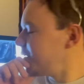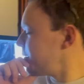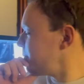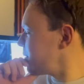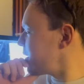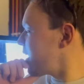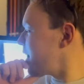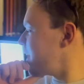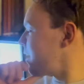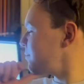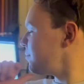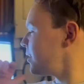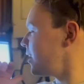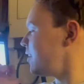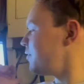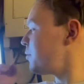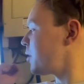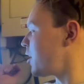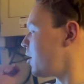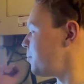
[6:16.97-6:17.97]
But yeah,
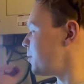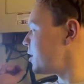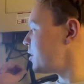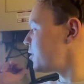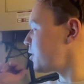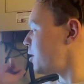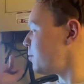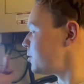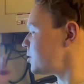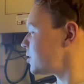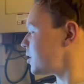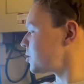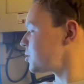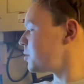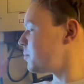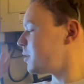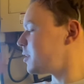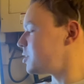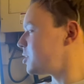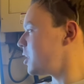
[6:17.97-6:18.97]
leave a comment in the comment section
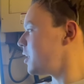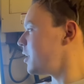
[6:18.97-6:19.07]
about the GR